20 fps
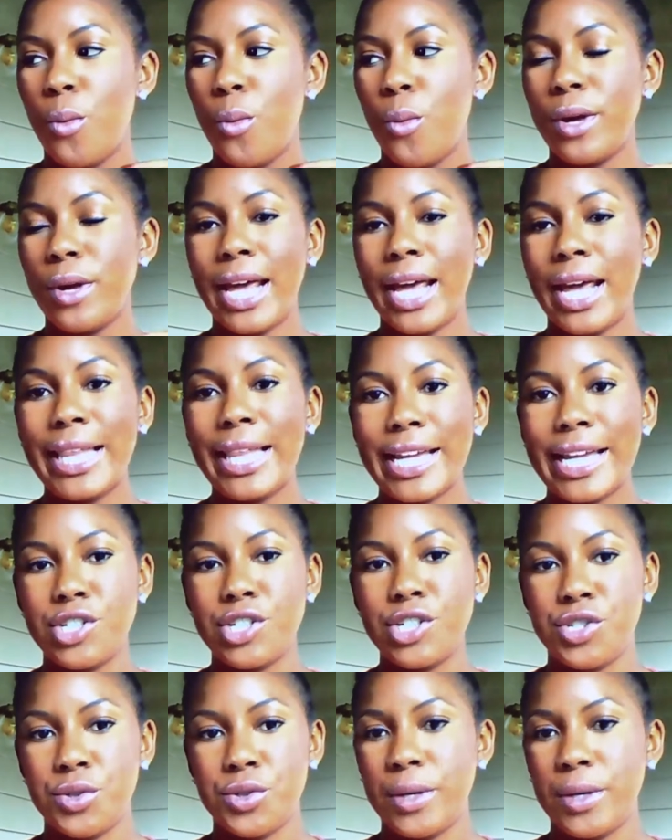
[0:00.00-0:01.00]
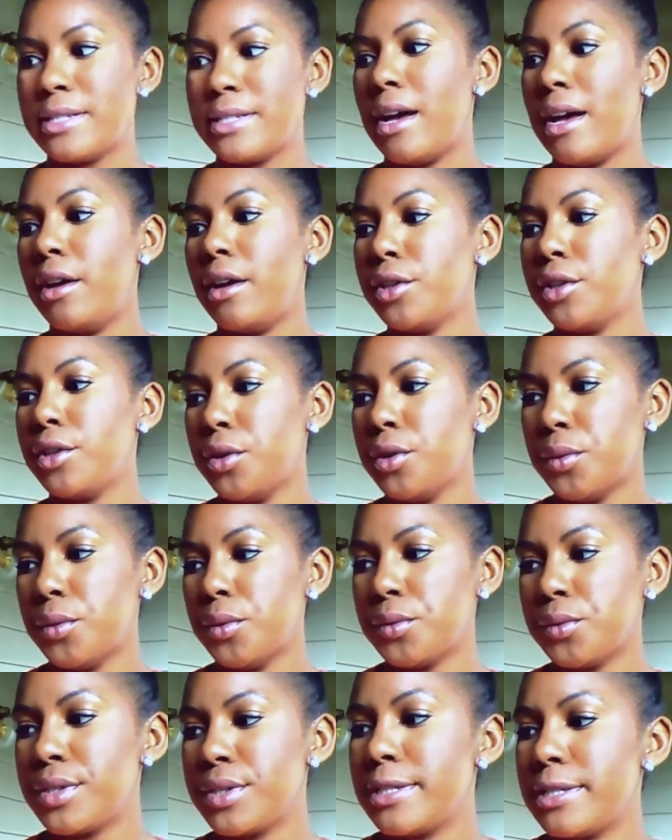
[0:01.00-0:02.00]
What I like to do is I'll
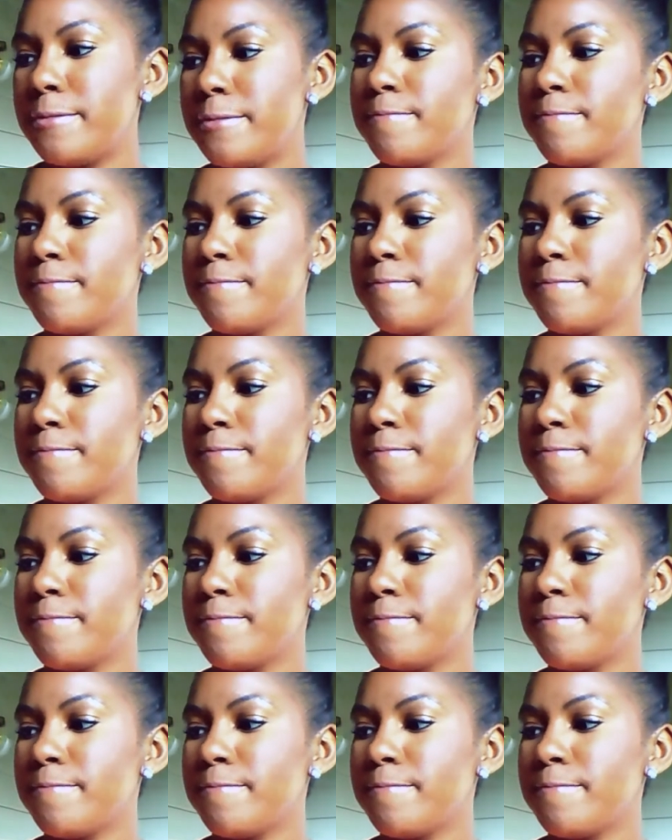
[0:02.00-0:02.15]
use